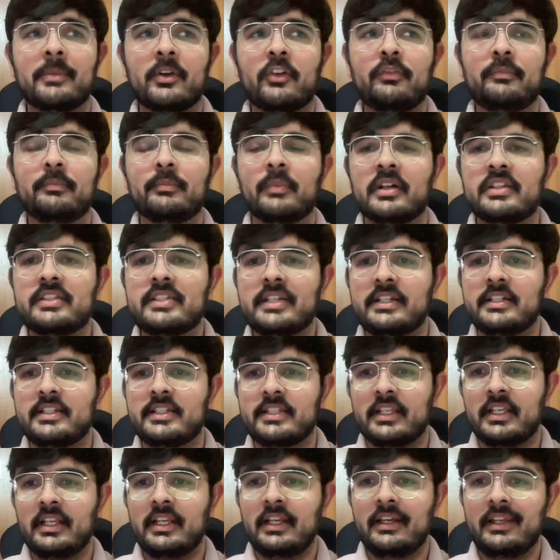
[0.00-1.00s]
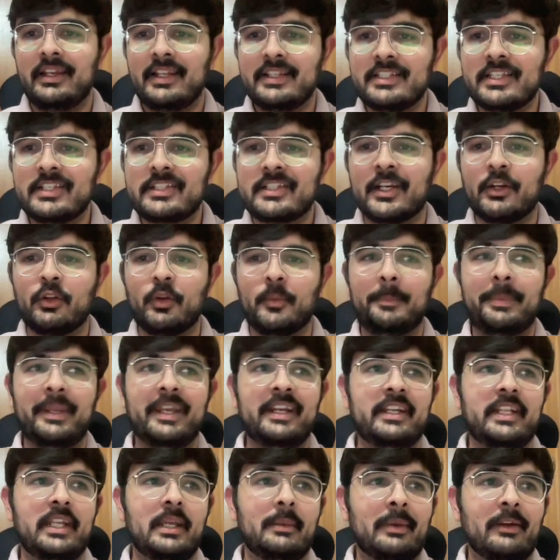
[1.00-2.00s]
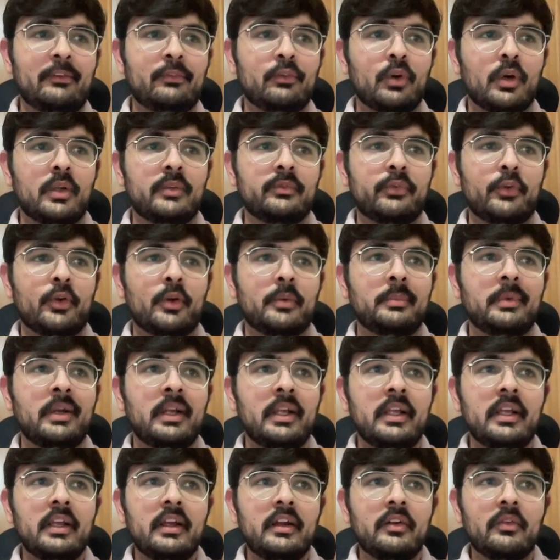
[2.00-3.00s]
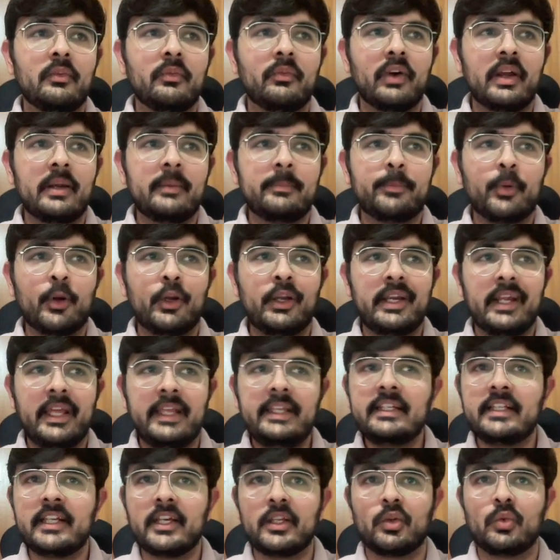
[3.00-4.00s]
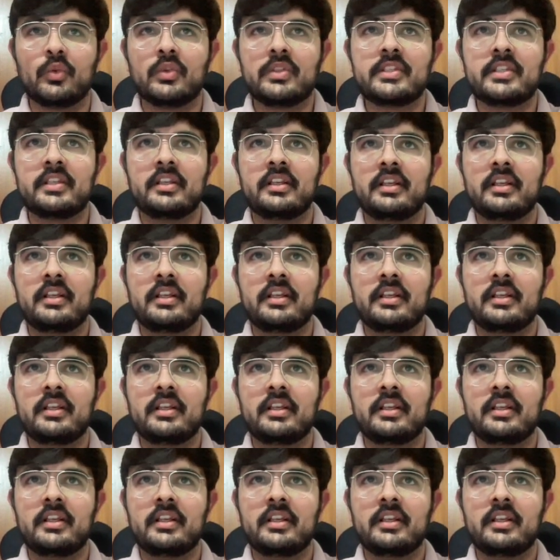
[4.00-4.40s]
of merchants registered on Paytm have gone from 1.9 crores